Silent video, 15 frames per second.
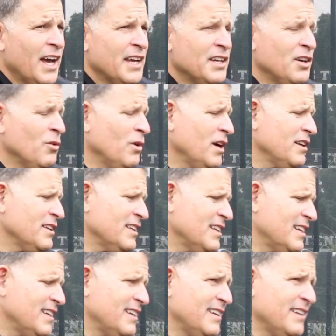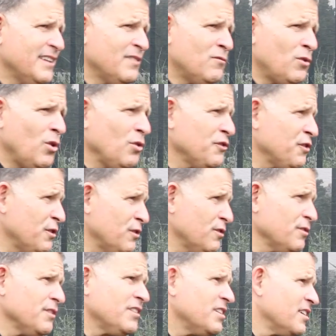You know what? Roles are
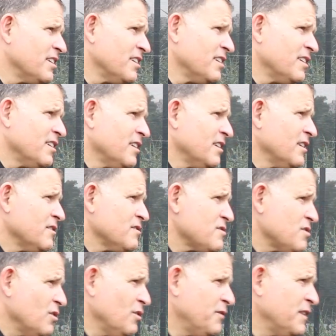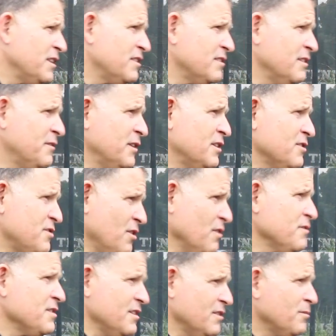earned. So if he
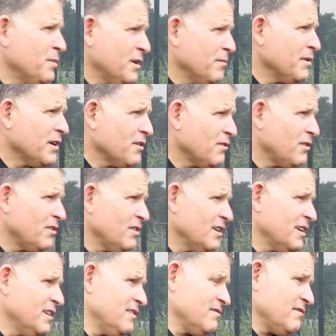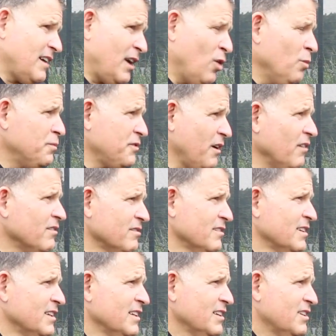deserves it, there'll be a bigger role. I hope so.
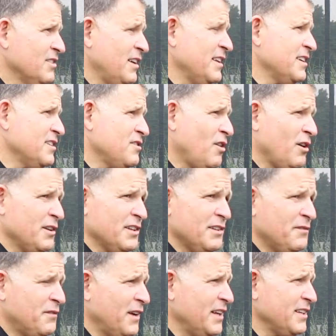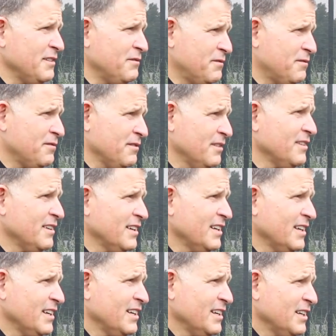I think he's hard to defend if
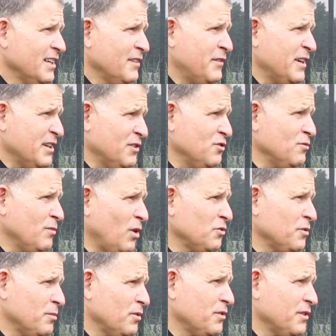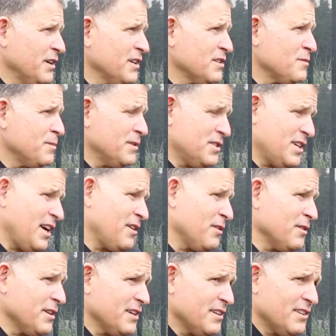he can do multiple things, but you got to
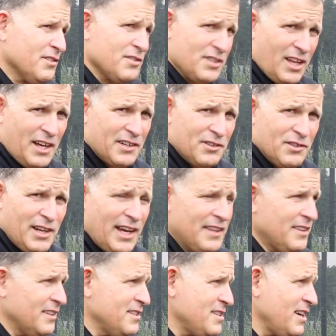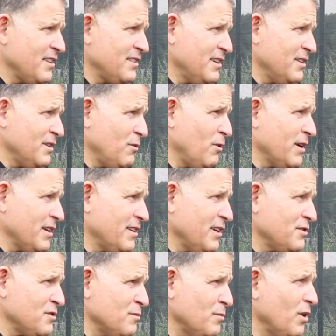earn it. You know, there's a lot of good athletes out there that want to
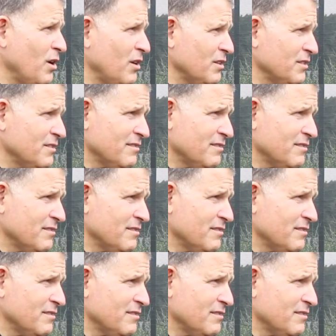touch the ball.